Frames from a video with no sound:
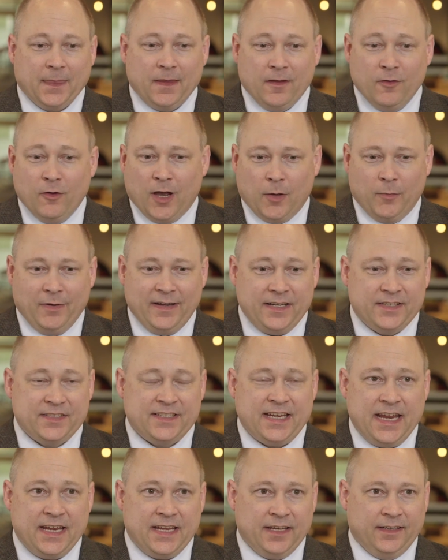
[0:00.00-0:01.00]
New
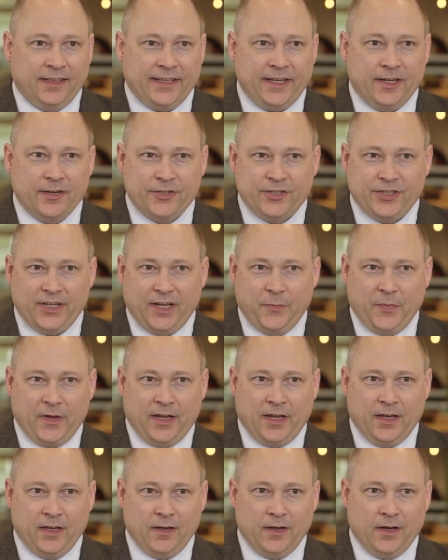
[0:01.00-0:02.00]
Albany's taken
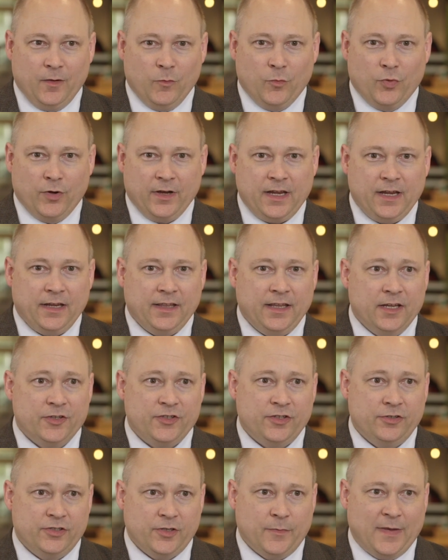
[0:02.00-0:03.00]
leadership in bringing the
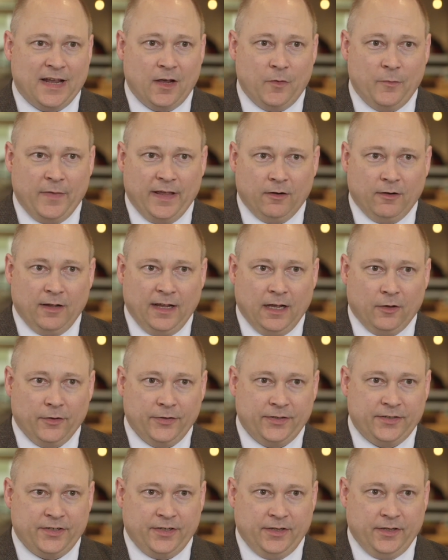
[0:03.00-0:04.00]
issues about mental
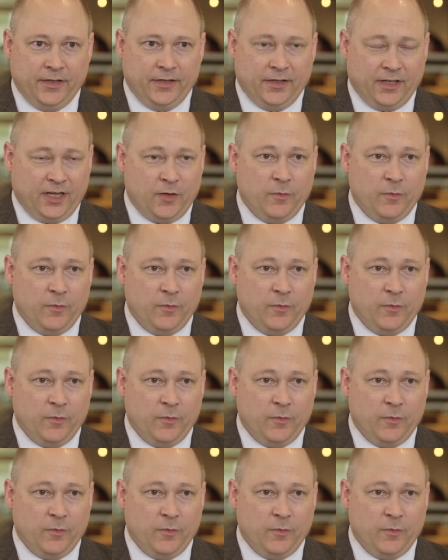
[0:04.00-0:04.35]
health to the